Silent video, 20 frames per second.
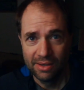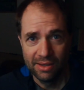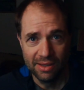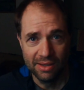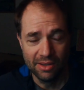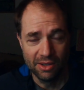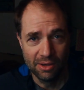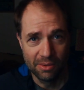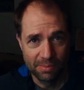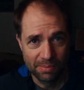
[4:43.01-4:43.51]
And
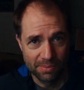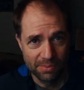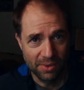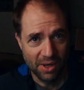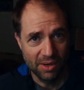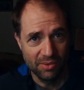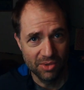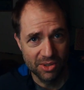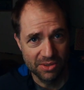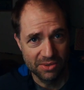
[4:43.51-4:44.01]
there are
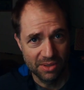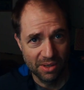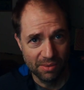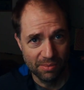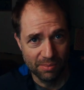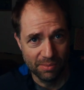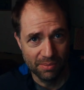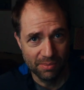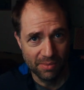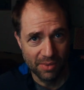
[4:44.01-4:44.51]
probably
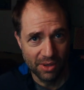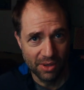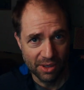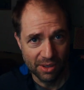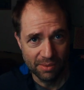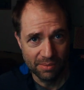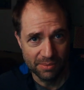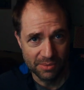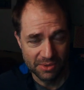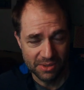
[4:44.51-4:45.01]
some
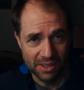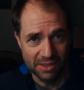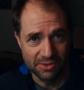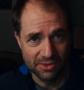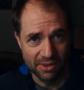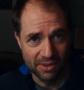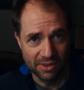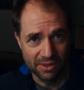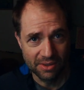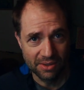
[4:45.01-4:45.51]

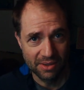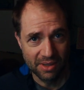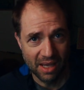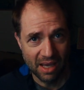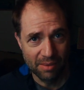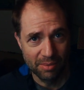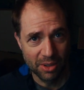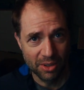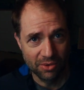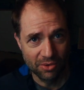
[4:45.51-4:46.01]
seasoned
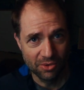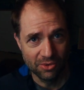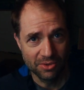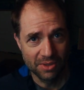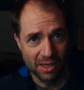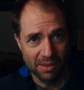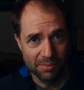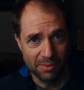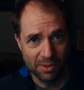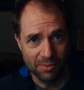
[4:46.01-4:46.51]
cabin crew
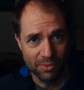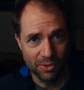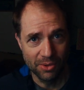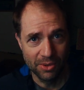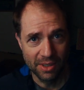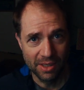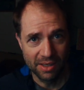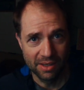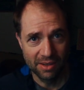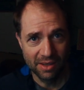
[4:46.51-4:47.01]
type people
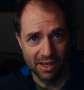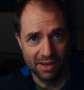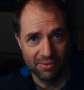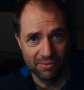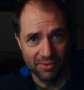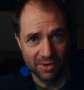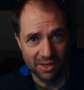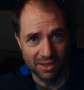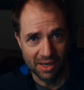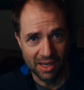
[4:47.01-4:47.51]
that have
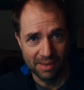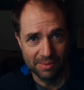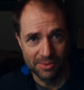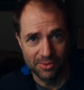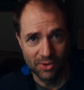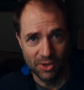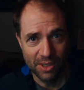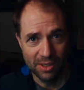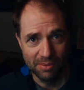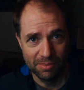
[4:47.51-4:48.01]
nicknames
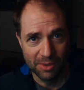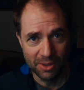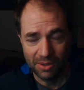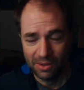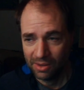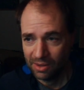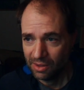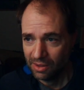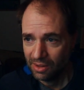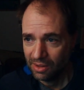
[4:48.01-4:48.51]
for him. And
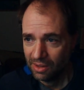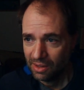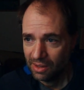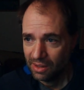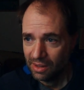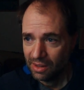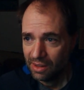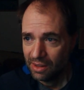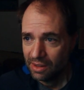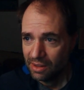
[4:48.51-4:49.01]

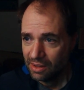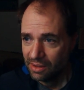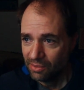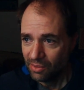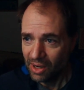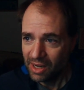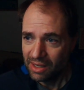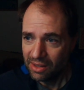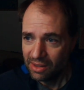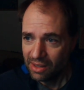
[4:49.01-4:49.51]
right?